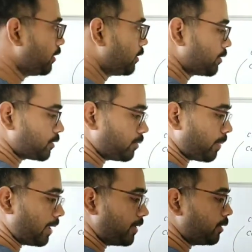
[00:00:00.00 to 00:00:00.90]
So
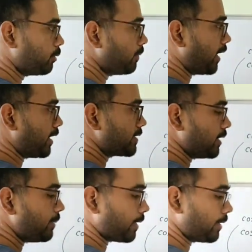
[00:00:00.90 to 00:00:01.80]
pi by 2 minus
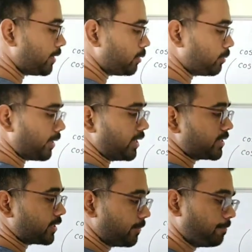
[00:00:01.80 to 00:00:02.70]
A, pi by 2
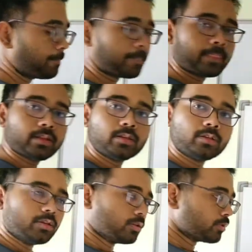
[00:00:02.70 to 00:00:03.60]
minus A.
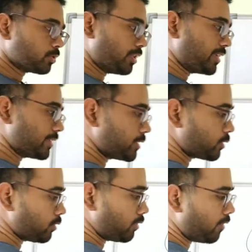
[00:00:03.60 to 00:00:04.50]
So that's it.
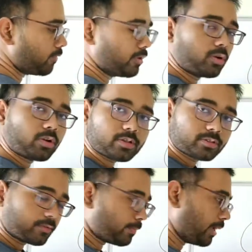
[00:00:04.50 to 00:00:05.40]
So now we know cos
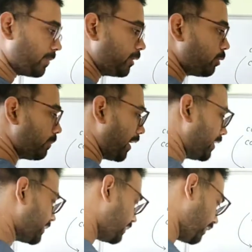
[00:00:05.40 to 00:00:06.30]
of pi by 2
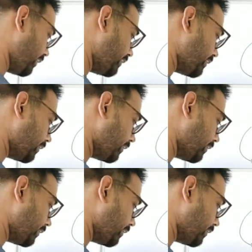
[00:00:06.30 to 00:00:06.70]
minus a is